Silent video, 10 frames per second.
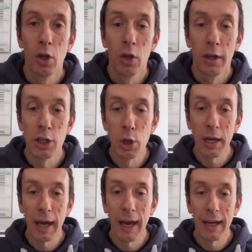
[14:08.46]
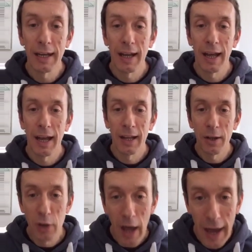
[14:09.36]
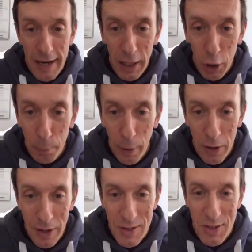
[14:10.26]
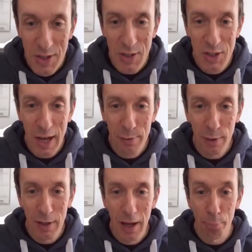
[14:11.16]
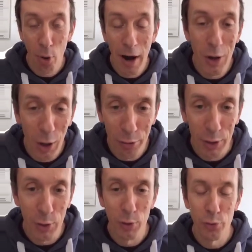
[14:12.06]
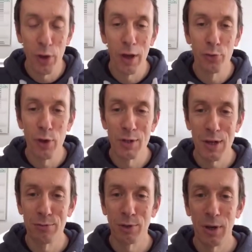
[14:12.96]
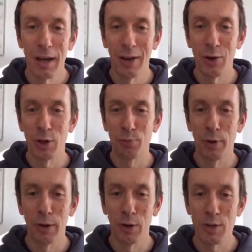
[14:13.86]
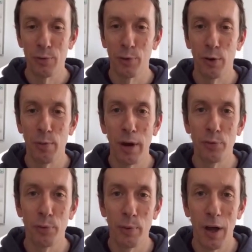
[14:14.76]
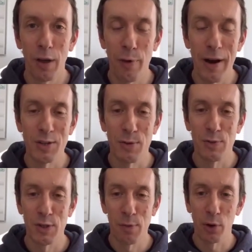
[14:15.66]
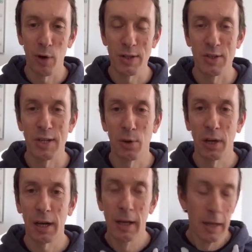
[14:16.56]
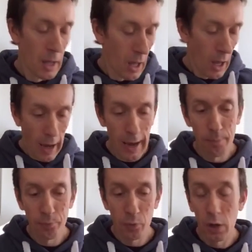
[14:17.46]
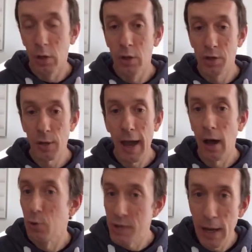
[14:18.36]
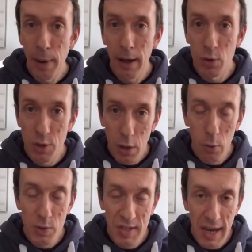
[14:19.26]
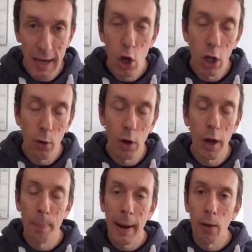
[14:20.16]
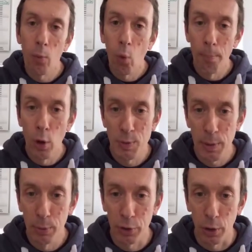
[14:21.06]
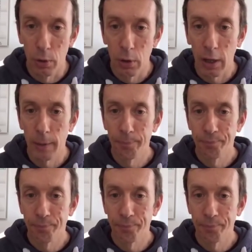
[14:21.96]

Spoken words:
You can, A. Cooper, 1967, Brian Oliver, you're the first-time viewer here. I know you've been a long-time follower of mine from various different stuff, but great to see you on here. So yeah, I was getting back, I was saying earlier on about what most people do, okay?